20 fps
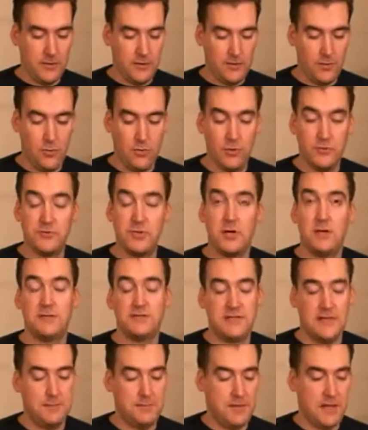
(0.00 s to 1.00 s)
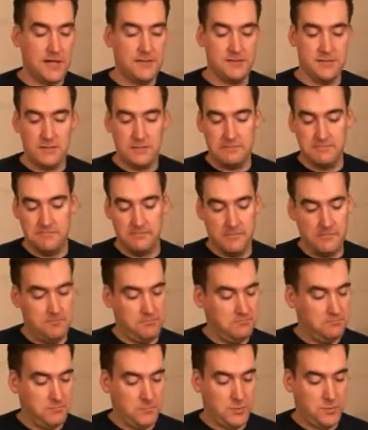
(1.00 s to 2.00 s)
and the horizontal stabilizer.
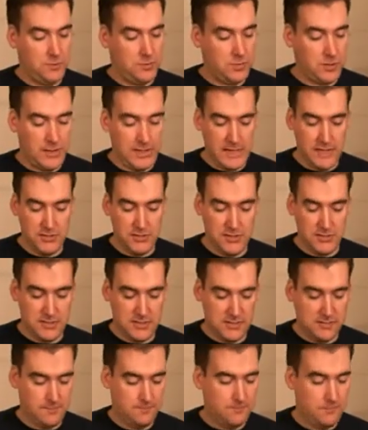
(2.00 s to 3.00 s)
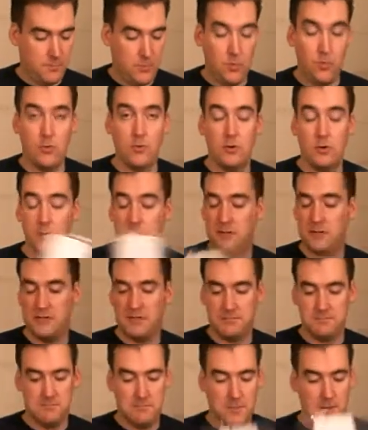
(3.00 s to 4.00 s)
Good hinges, horns,